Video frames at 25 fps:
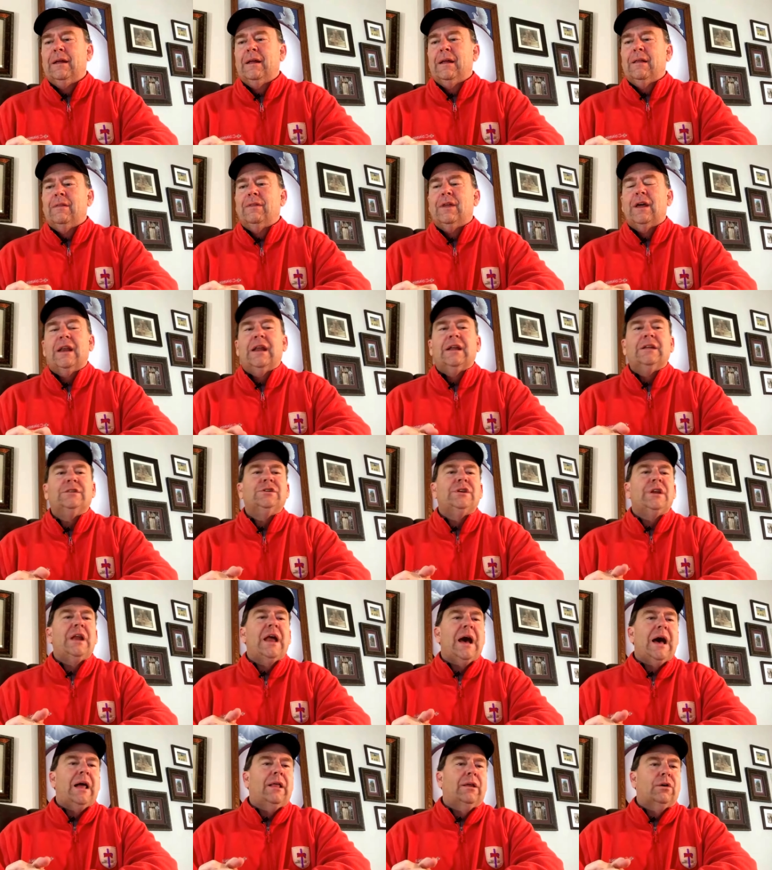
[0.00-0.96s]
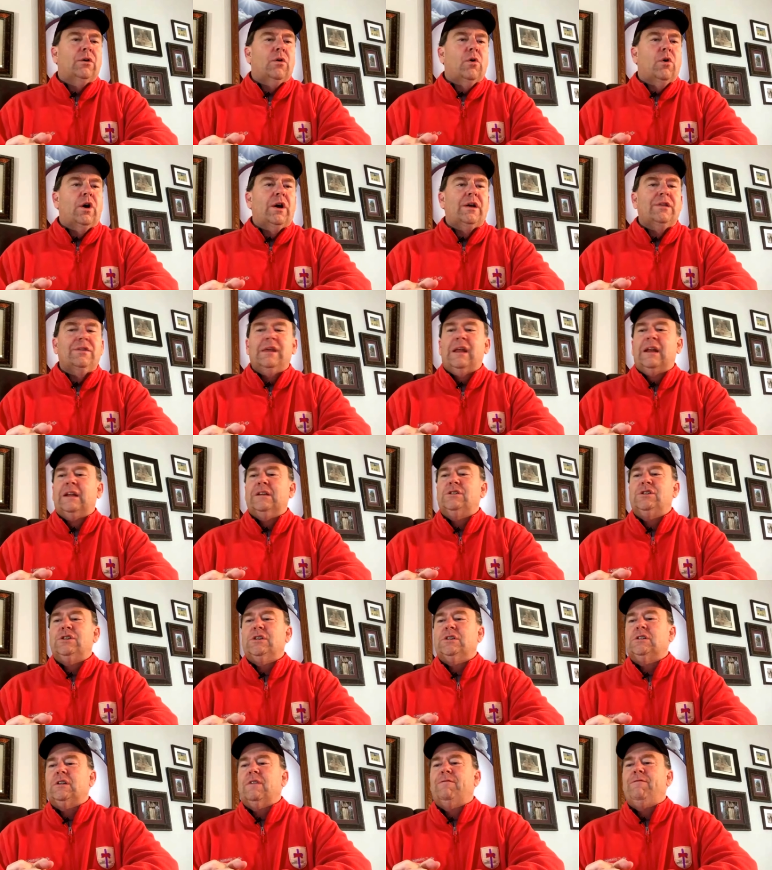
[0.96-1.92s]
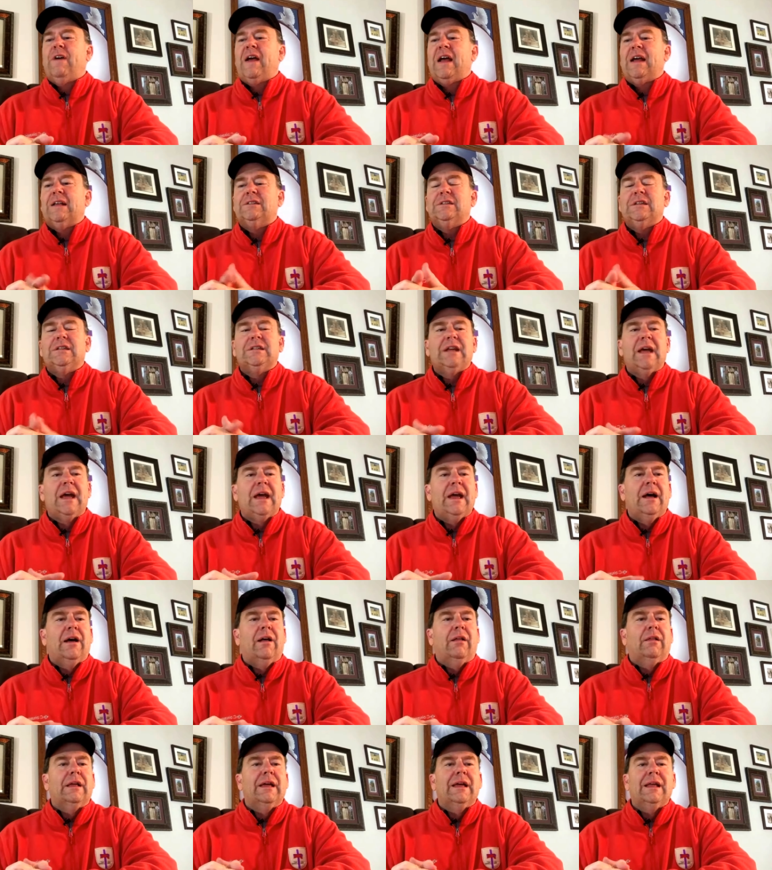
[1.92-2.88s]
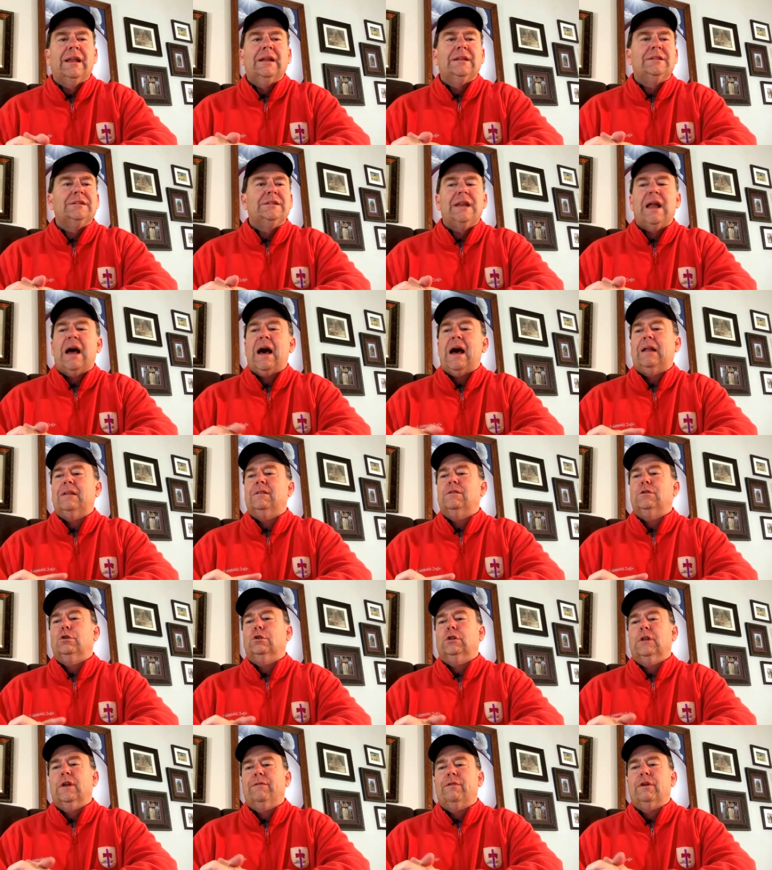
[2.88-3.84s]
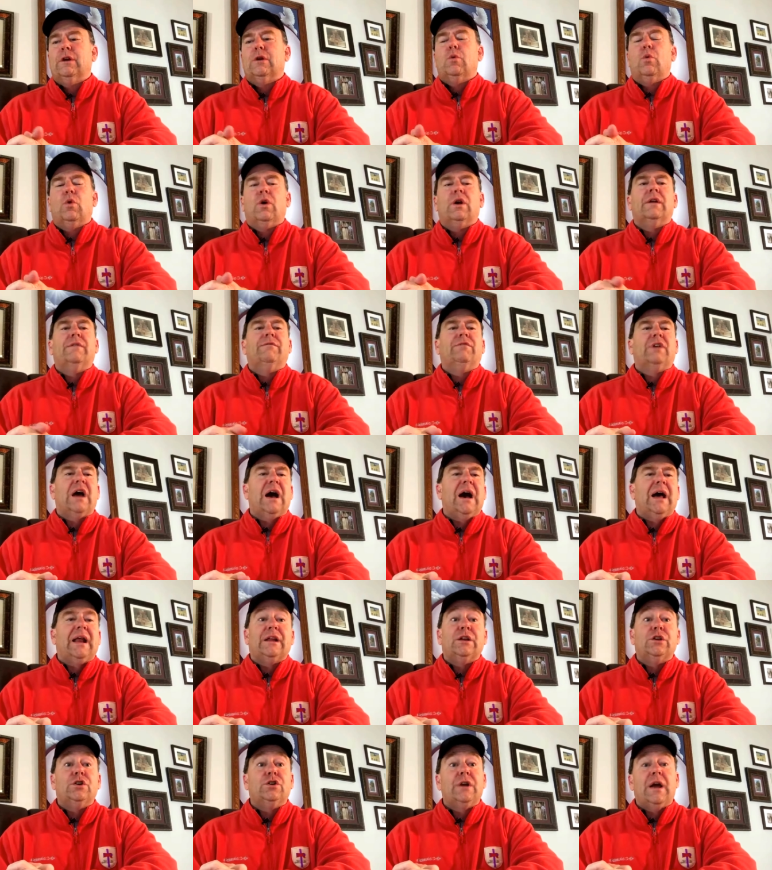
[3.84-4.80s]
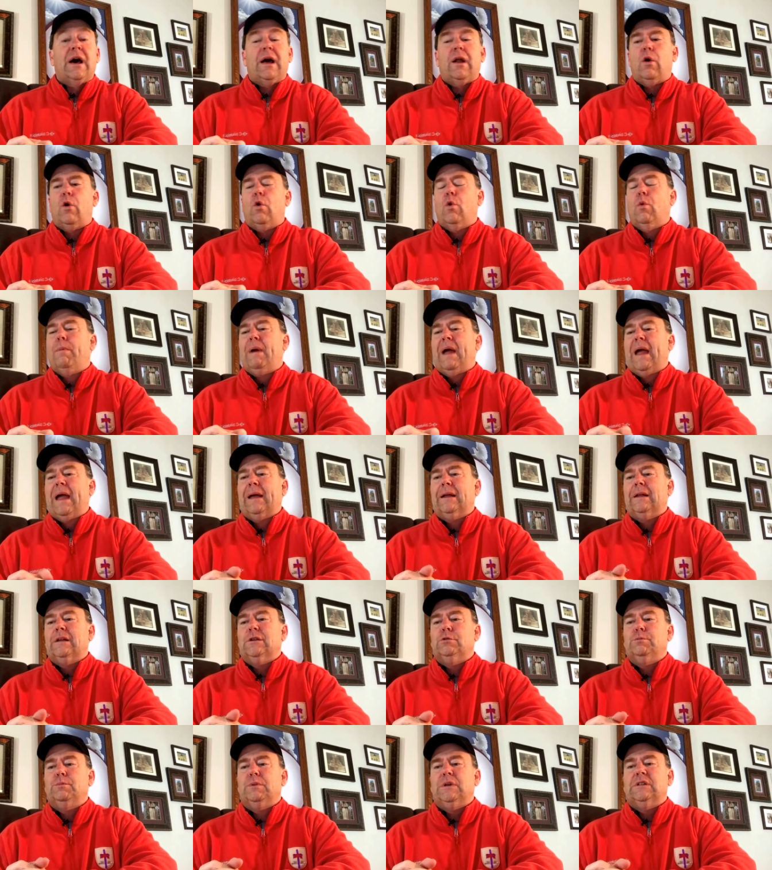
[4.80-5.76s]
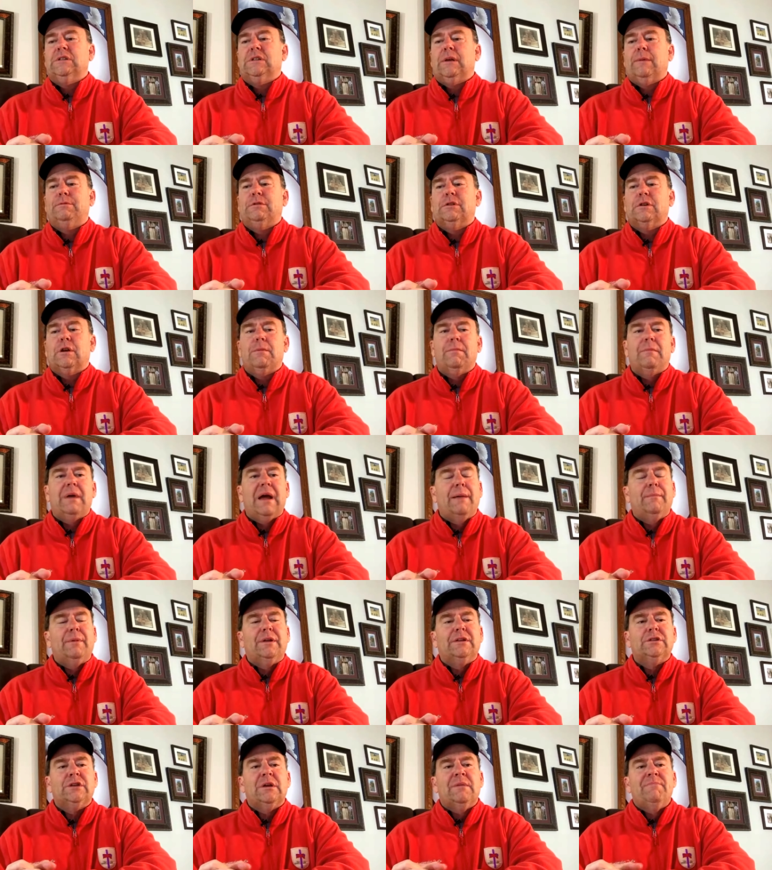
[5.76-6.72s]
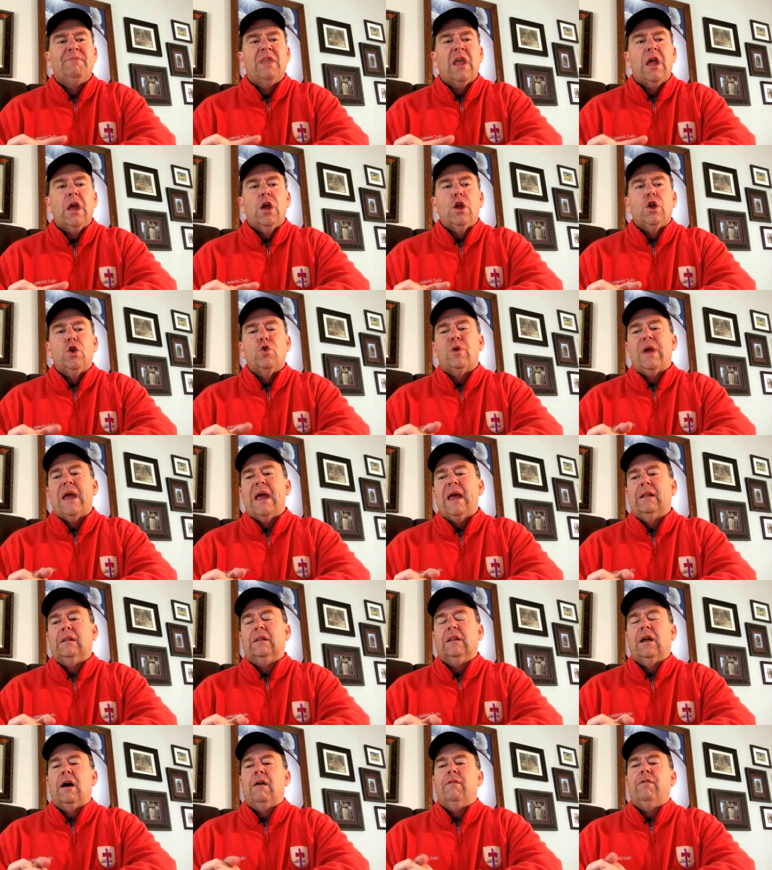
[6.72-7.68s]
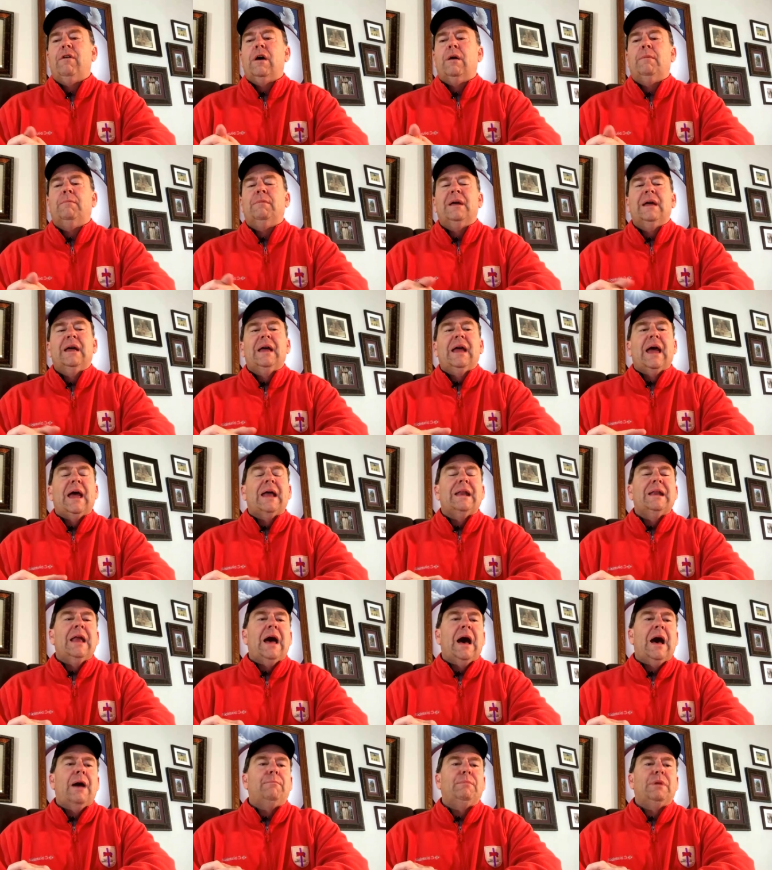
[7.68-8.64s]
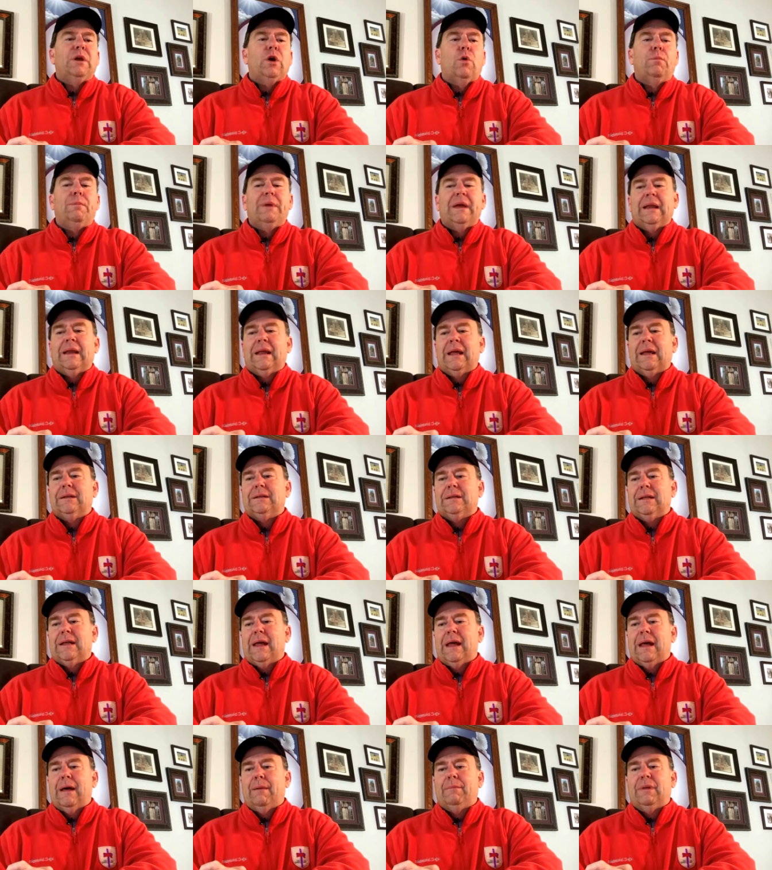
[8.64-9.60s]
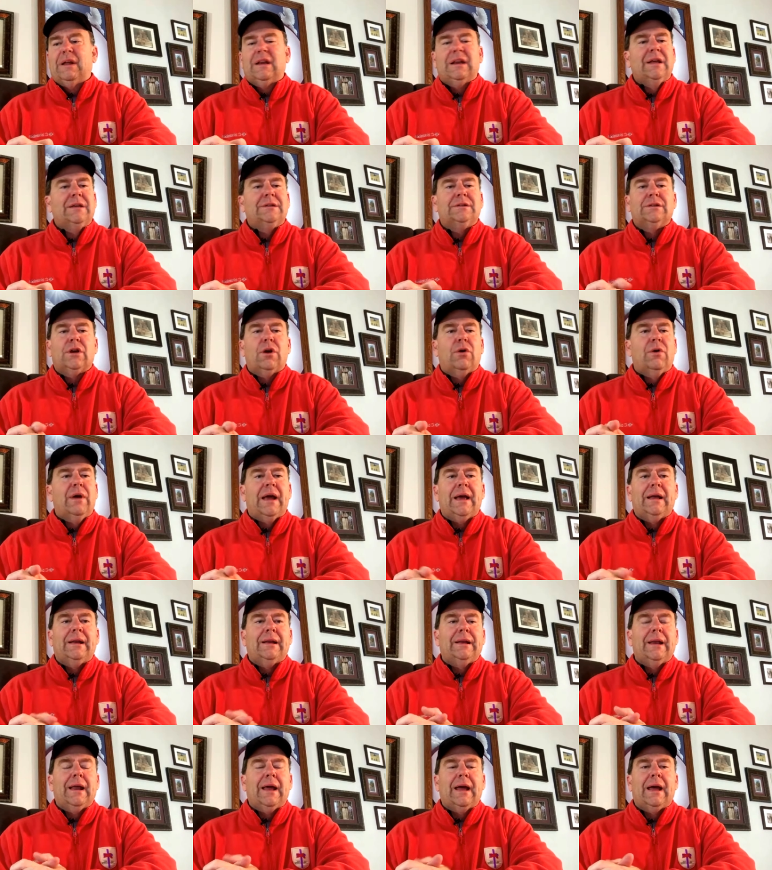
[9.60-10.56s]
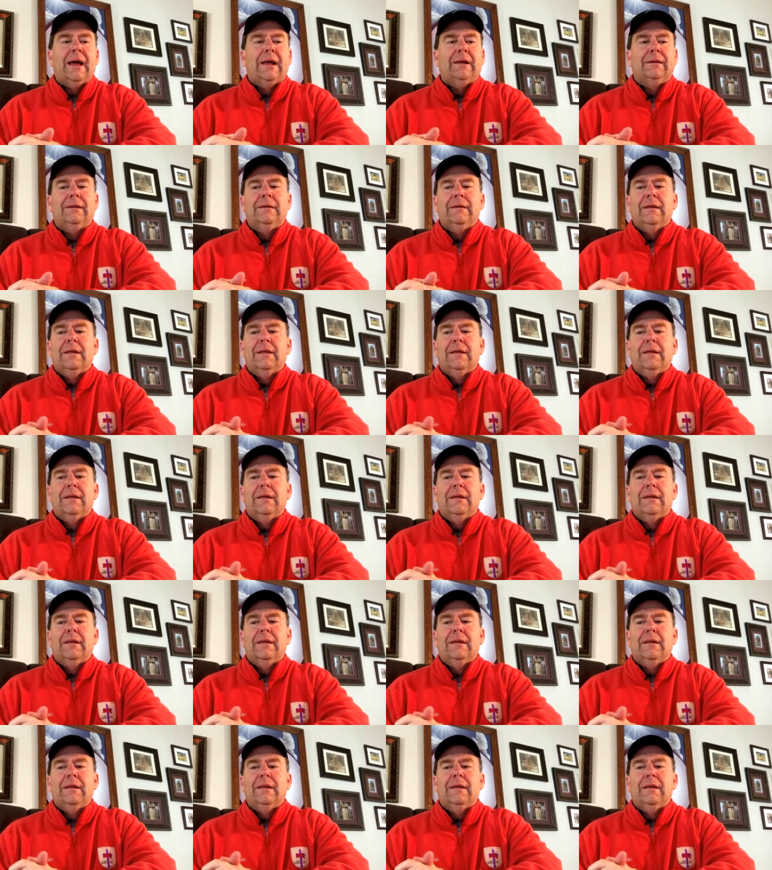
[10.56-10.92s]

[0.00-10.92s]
then it's an allegory, then it's just a fancy tale, and it's not the living word of God, and you're not obeying his precepts and commandments. You can't love him and not be obedient to him. It doesn't go hand in hand.